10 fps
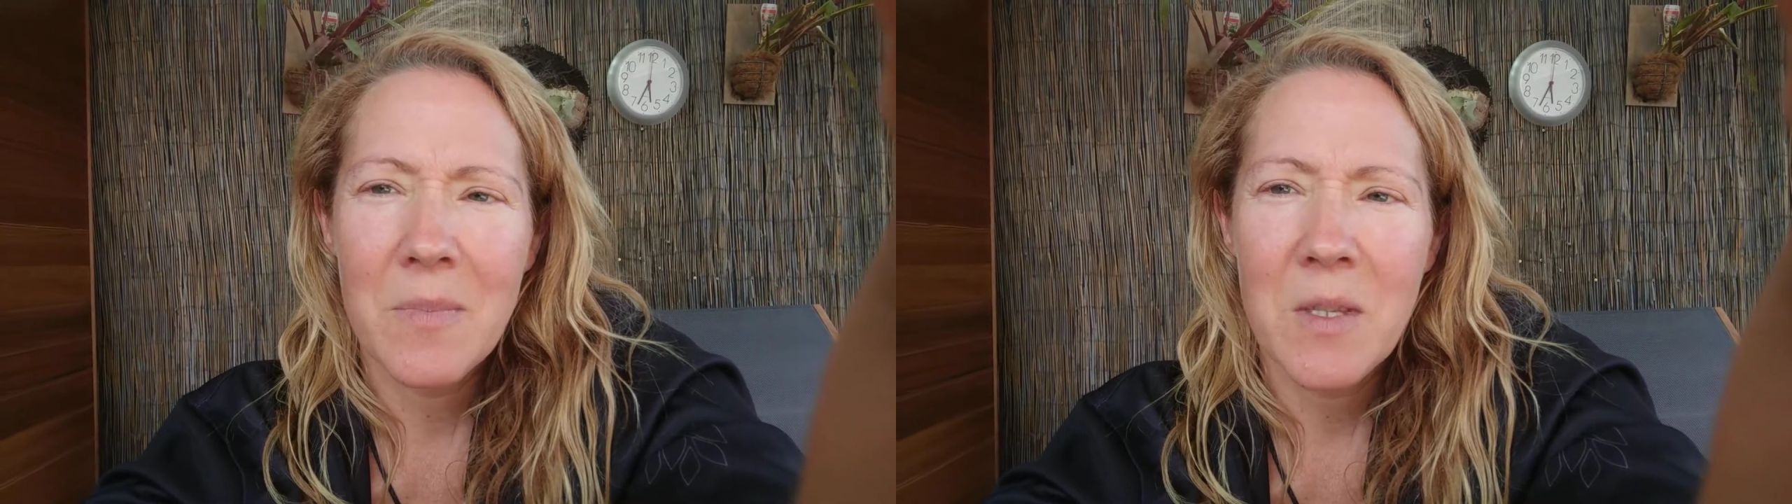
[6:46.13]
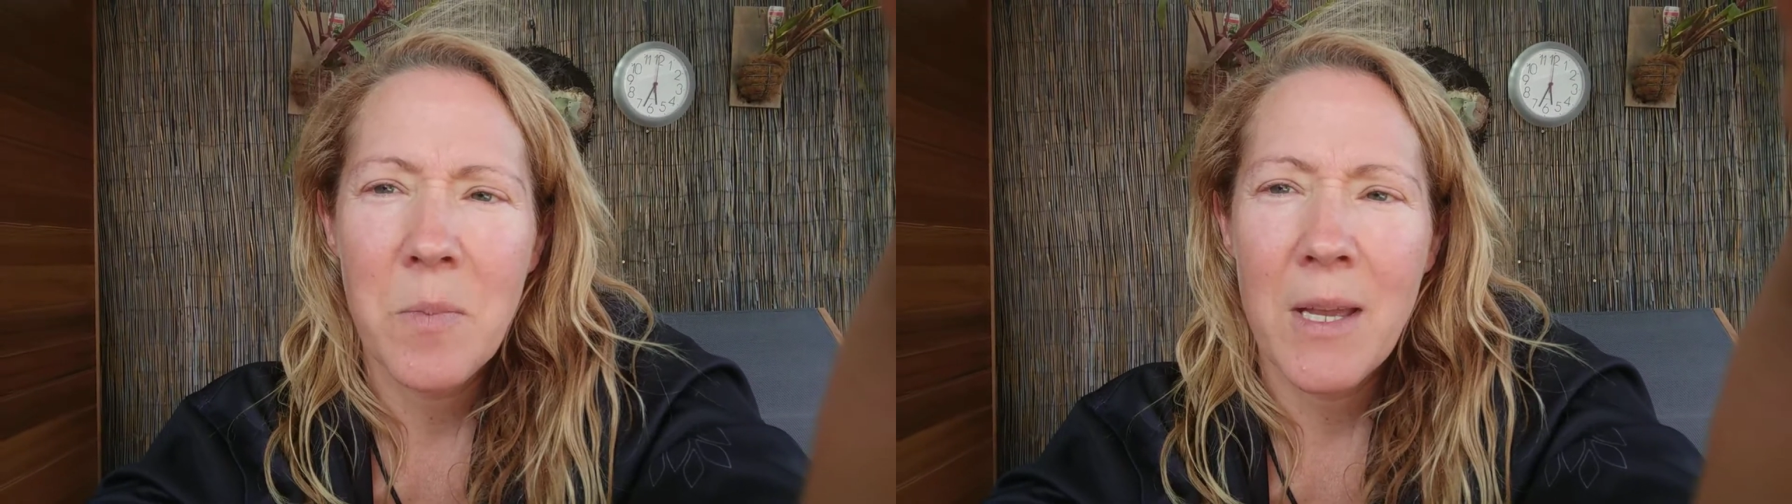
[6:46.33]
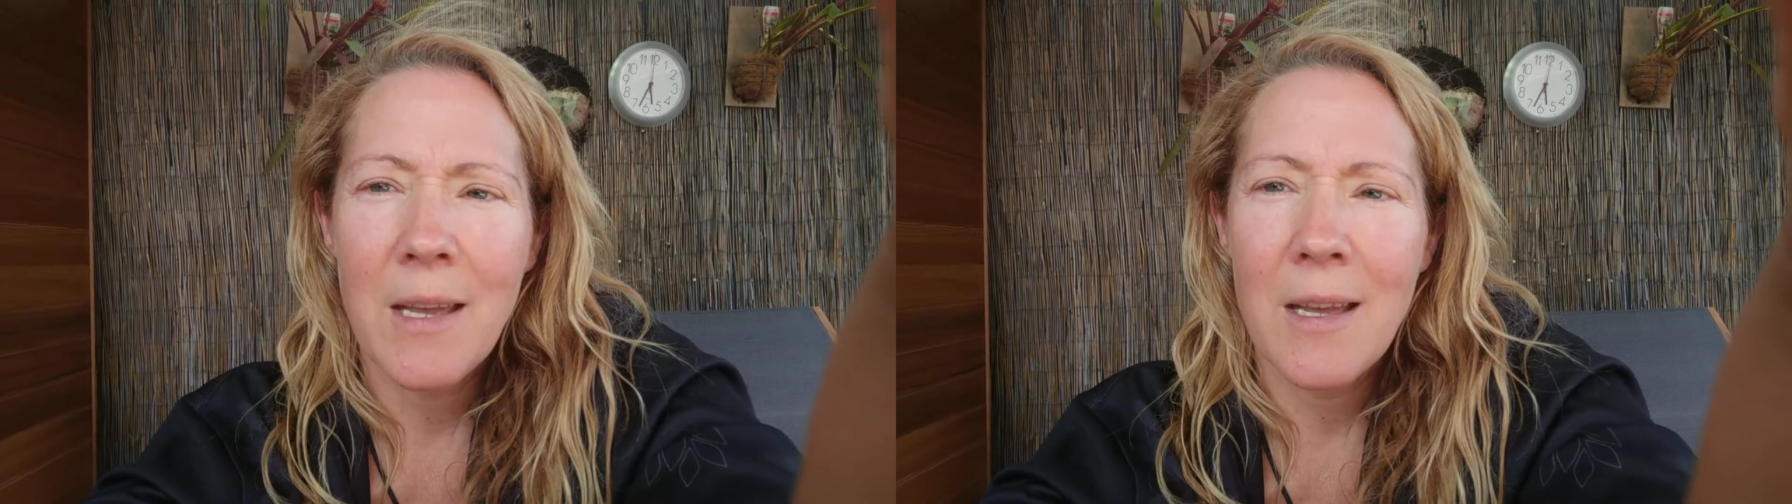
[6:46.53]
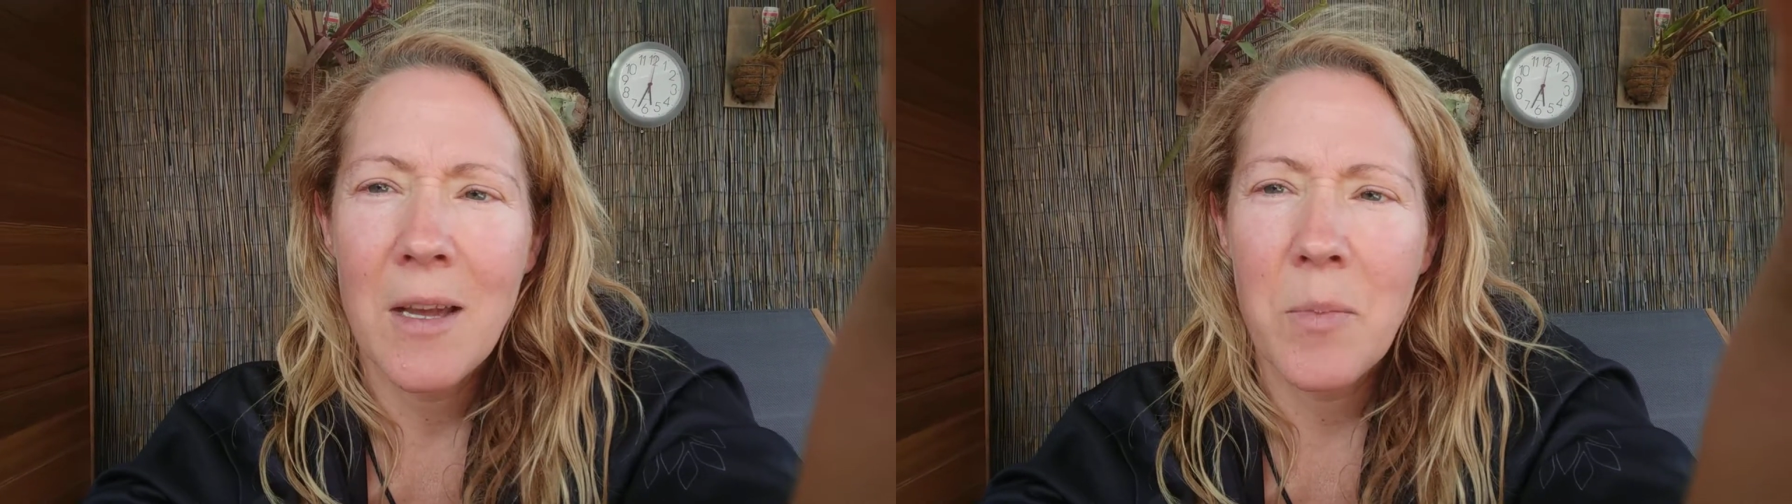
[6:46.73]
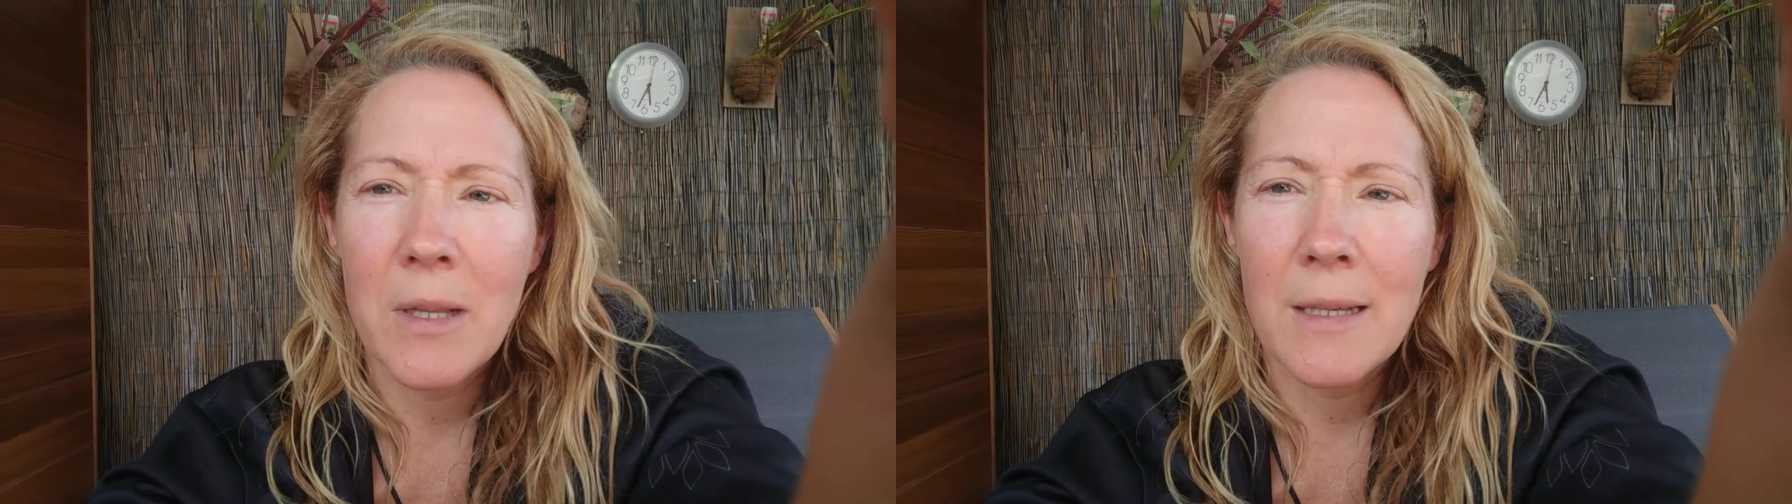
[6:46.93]

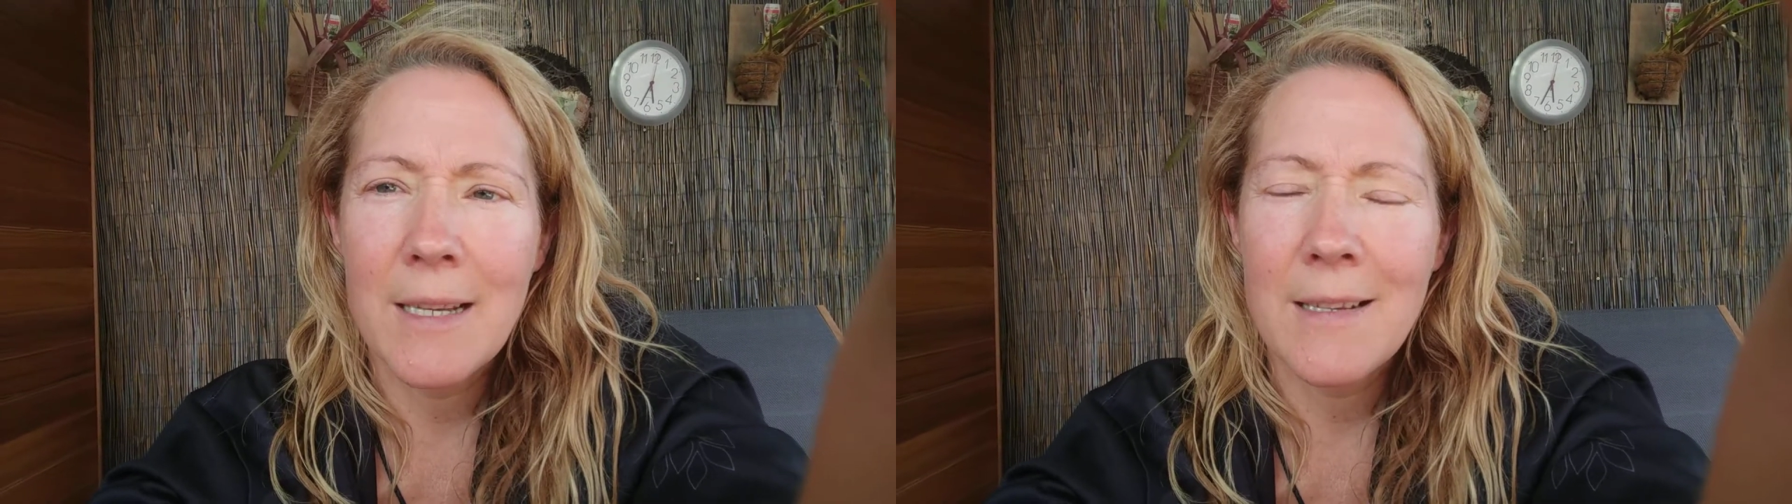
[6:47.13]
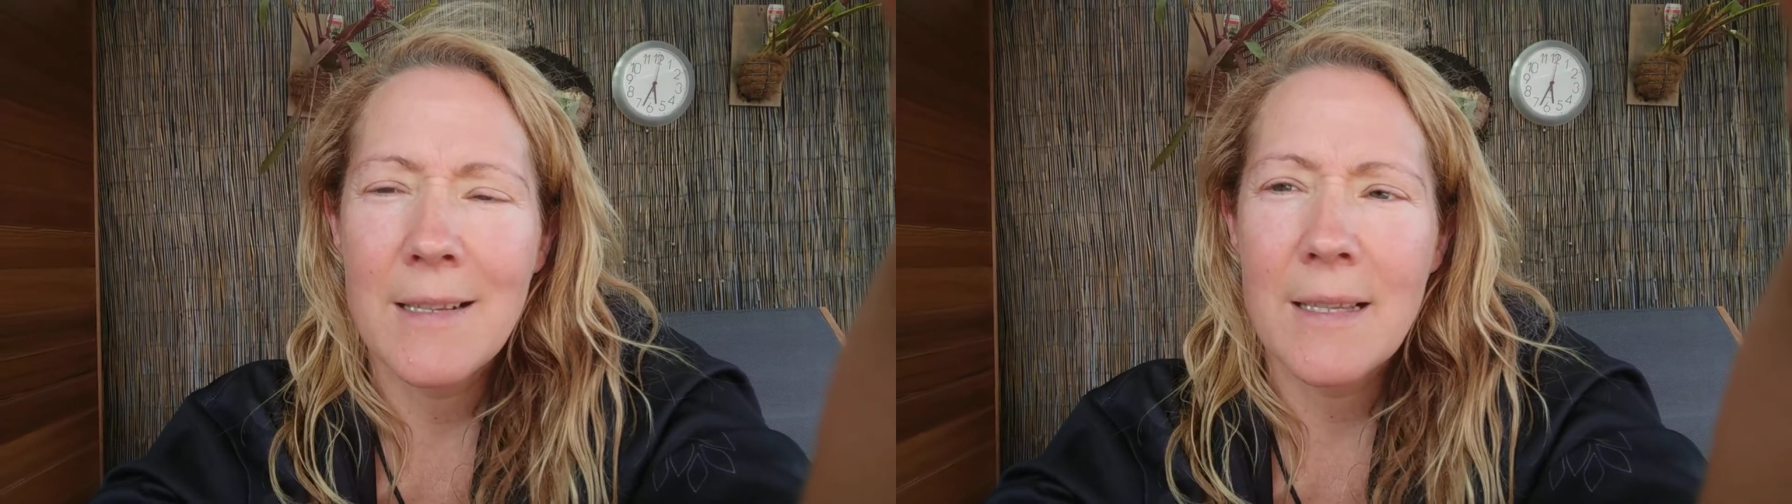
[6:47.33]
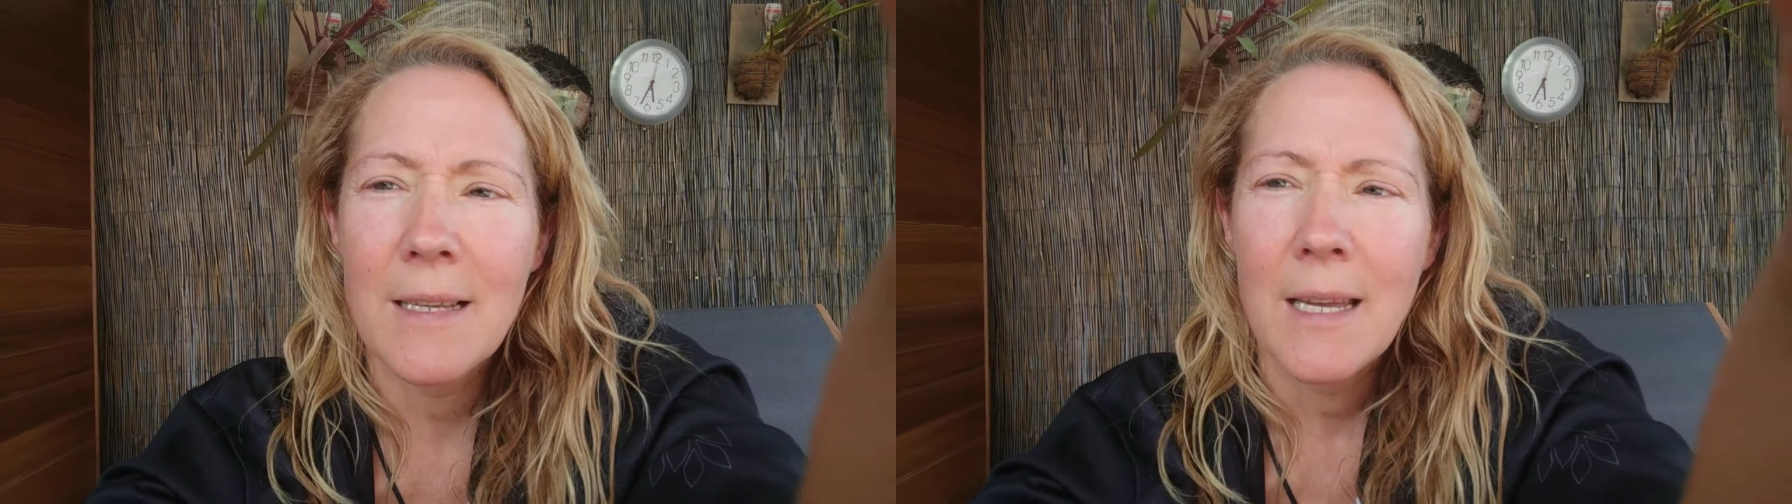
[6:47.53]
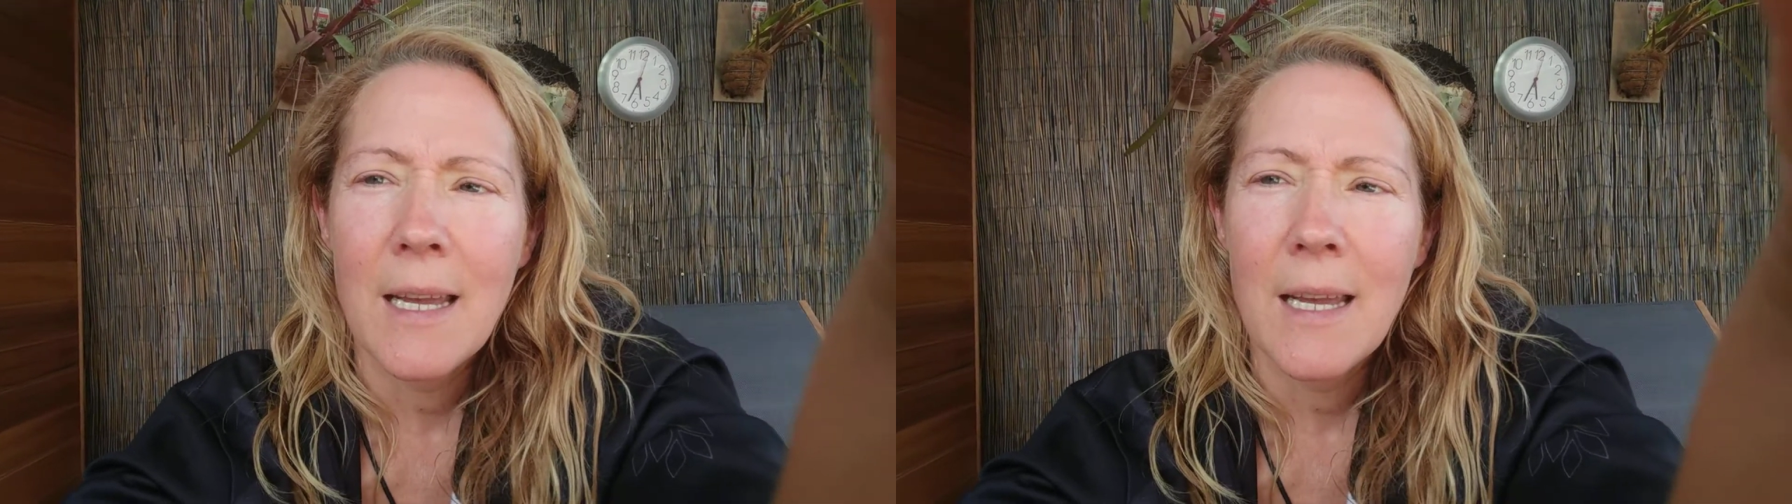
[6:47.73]
speaking abilities